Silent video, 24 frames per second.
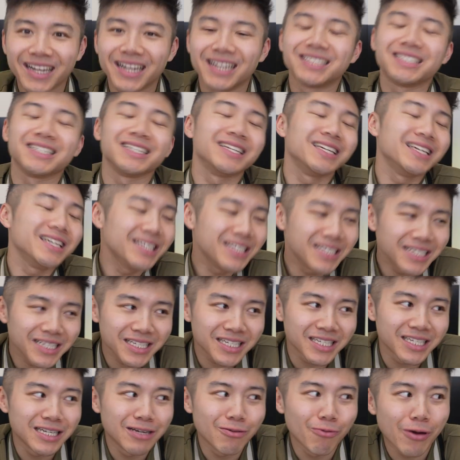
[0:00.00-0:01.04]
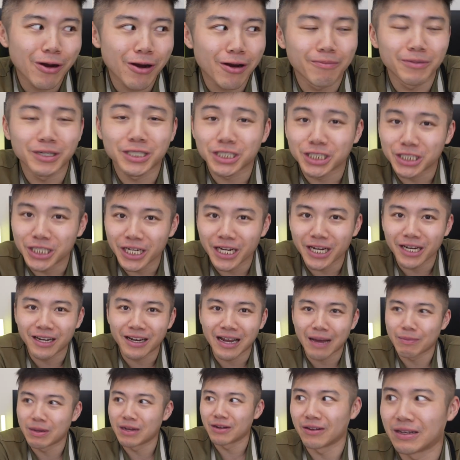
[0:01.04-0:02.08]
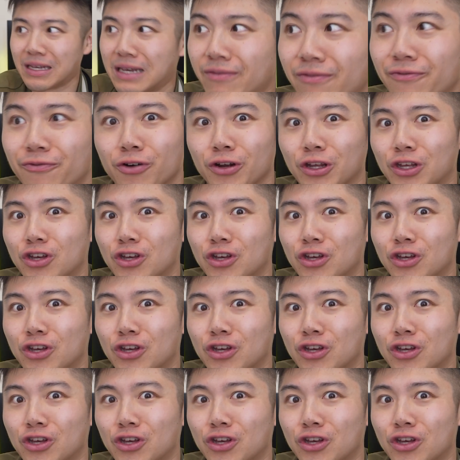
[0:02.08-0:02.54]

It's easy to see where a machine, I mean, even for